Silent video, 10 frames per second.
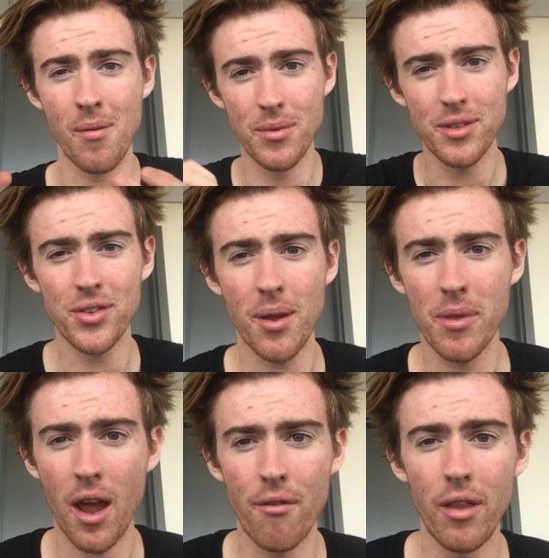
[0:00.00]
This is
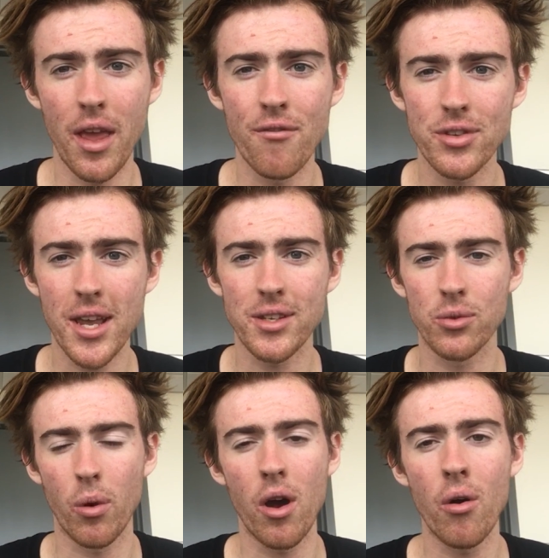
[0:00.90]
something I really emphasize as
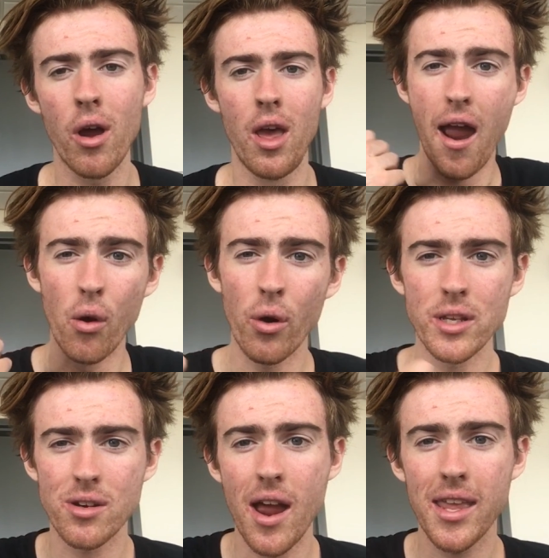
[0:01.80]
well. I
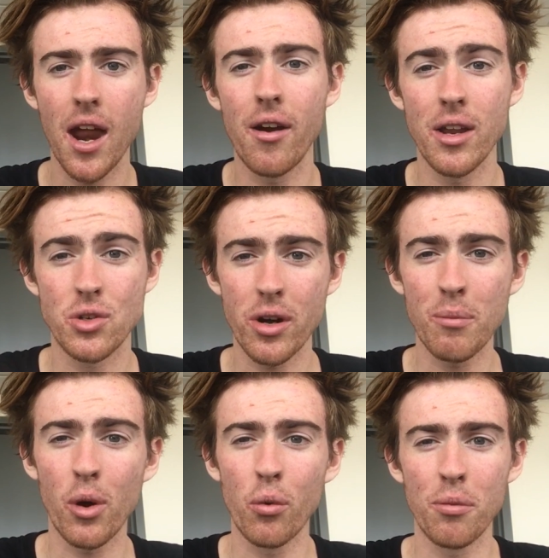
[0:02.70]
always try to carry a drink
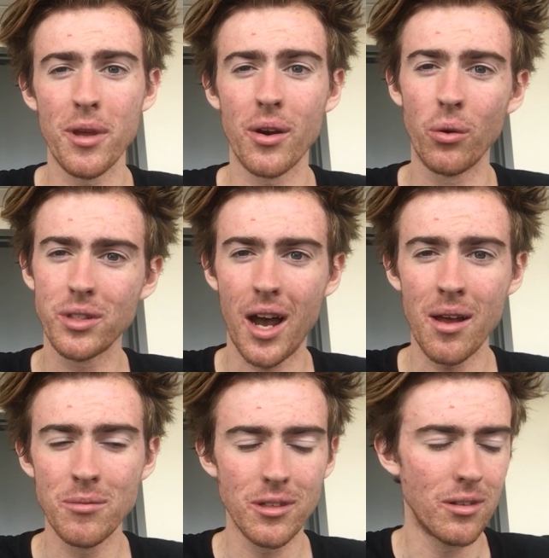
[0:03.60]
bottle with me at all
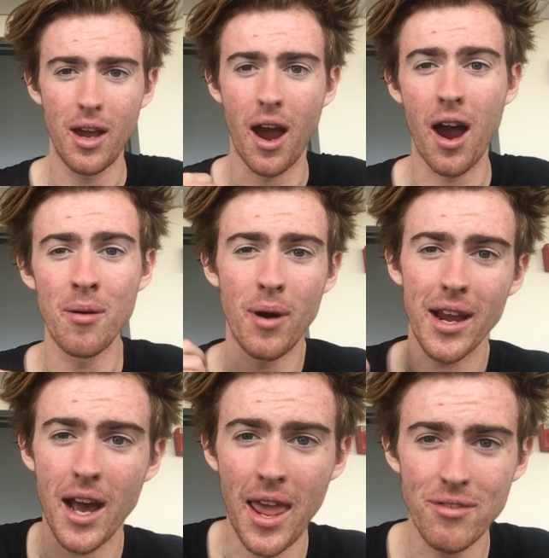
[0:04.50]
times. I
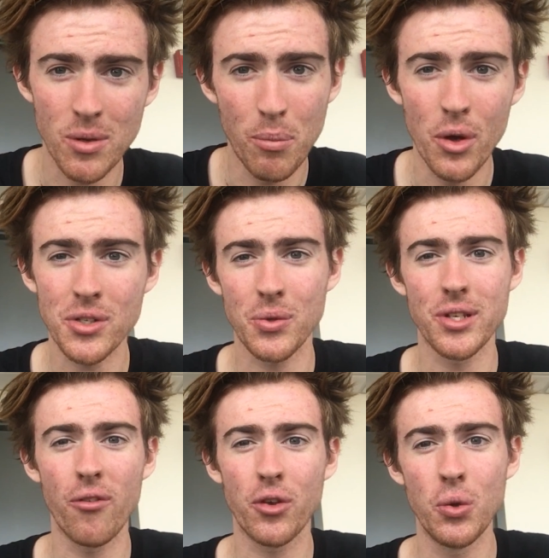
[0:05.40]
kind of have some personal
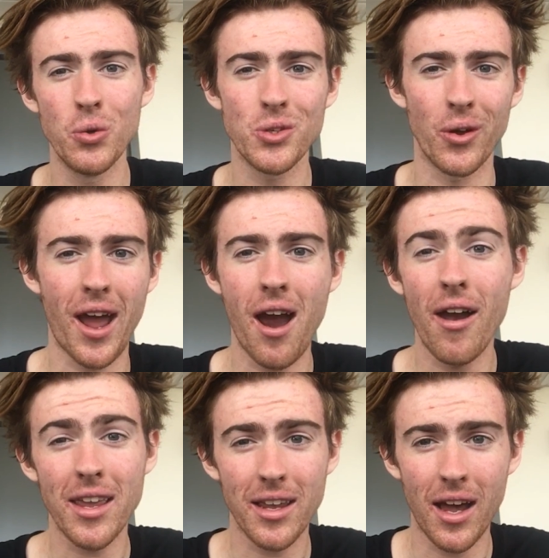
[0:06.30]
self-cues on how
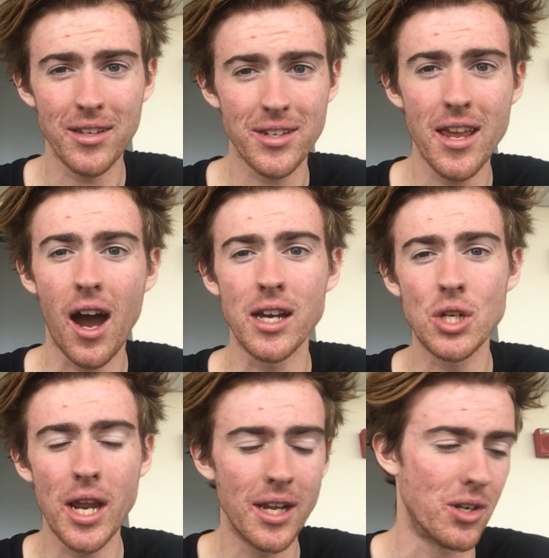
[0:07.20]
I can kind of stay
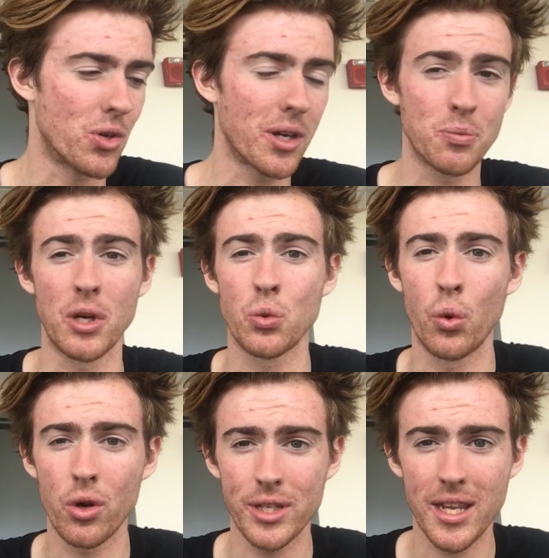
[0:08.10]
hydrated and drink as much
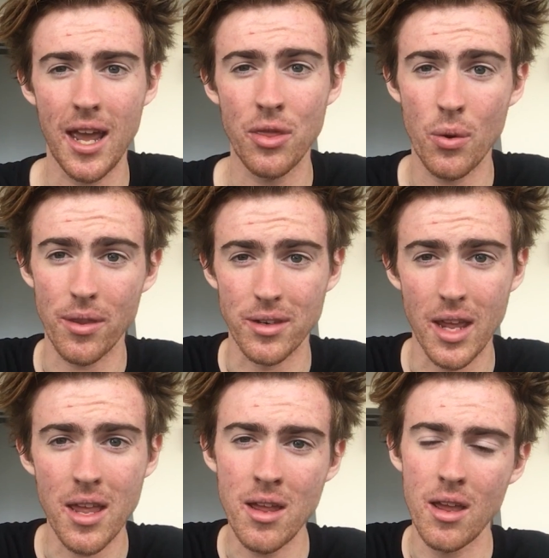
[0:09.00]
water as I can throughout the
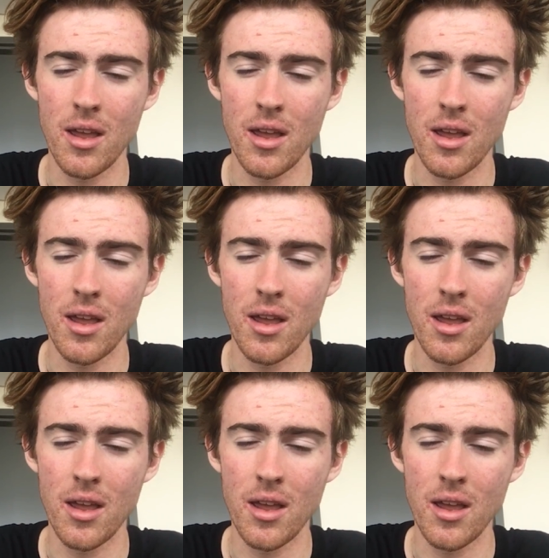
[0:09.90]
day.